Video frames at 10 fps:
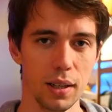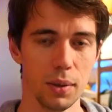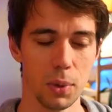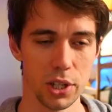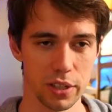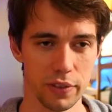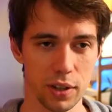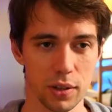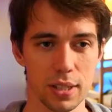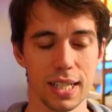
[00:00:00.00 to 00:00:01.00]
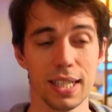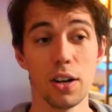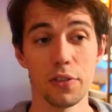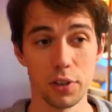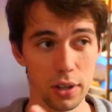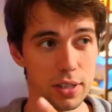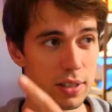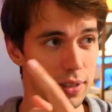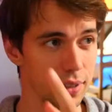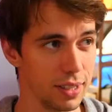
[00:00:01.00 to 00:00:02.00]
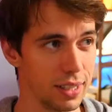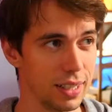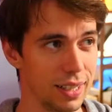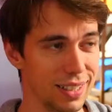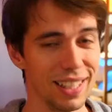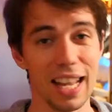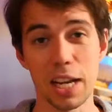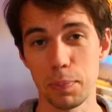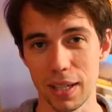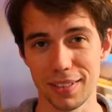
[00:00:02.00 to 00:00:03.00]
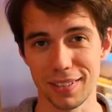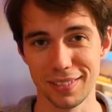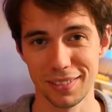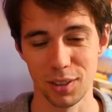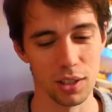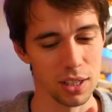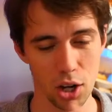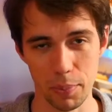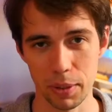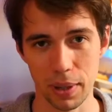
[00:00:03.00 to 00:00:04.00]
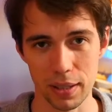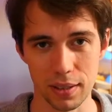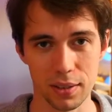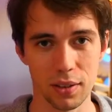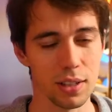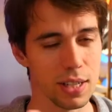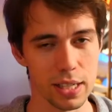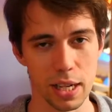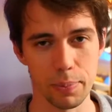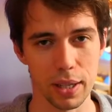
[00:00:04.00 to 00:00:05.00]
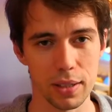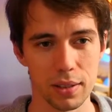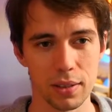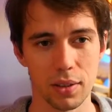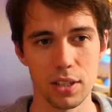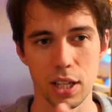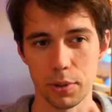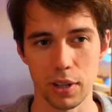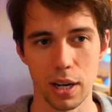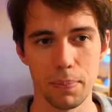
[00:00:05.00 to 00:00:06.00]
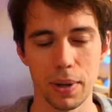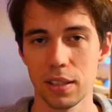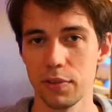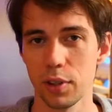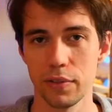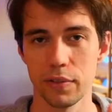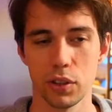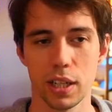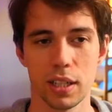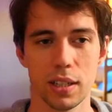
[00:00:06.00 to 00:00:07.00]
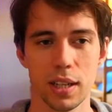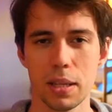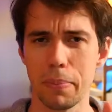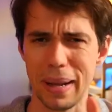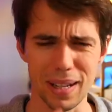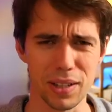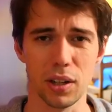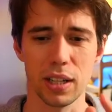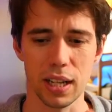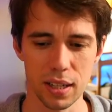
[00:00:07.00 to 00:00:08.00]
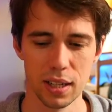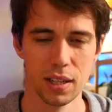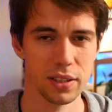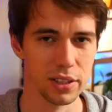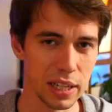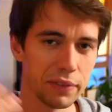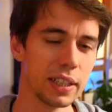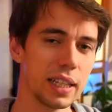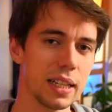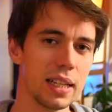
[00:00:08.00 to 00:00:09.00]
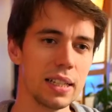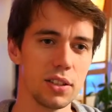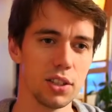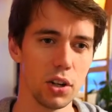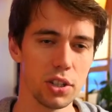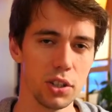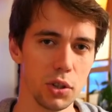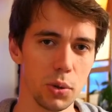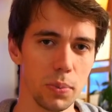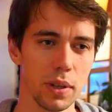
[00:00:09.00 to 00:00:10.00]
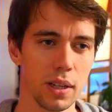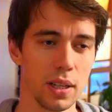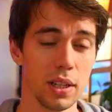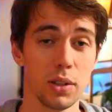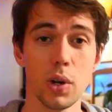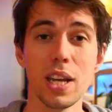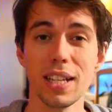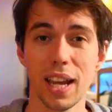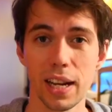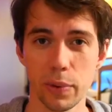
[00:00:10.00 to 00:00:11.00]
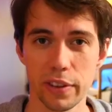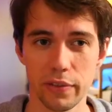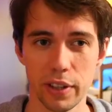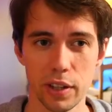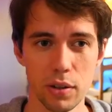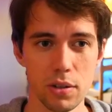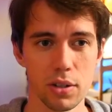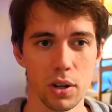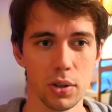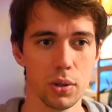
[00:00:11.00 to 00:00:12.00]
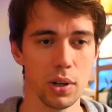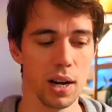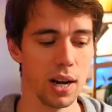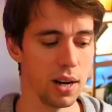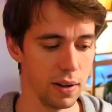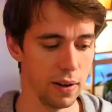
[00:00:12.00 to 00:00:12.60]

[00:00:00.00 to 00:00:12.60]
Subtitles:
watch the videos. And then, of course, the like button, or the comment button, or the dislike button, or subscribe button if you haven't already, and the bell and all that. So something that shows YouTube you interact with the video. So you are